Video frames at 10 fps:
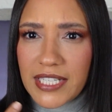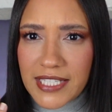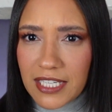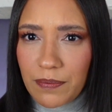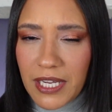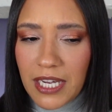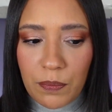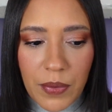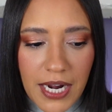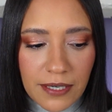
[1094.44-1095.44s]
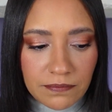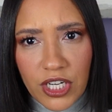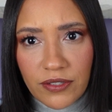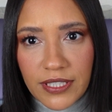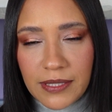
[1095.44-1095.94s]
slippy, but
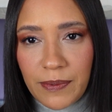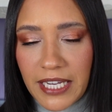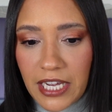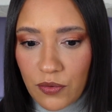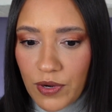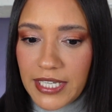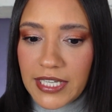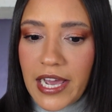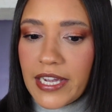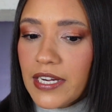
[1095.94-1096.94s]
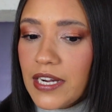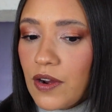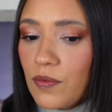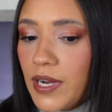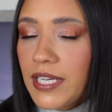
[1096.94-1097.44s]
generally speaking, I really like it
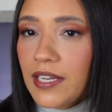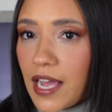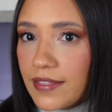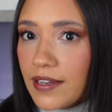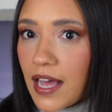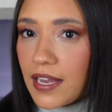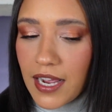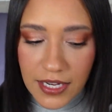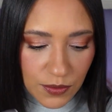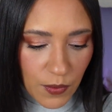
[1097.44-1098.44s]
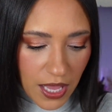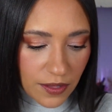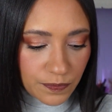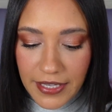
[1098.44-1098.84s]
and I really like the color as well.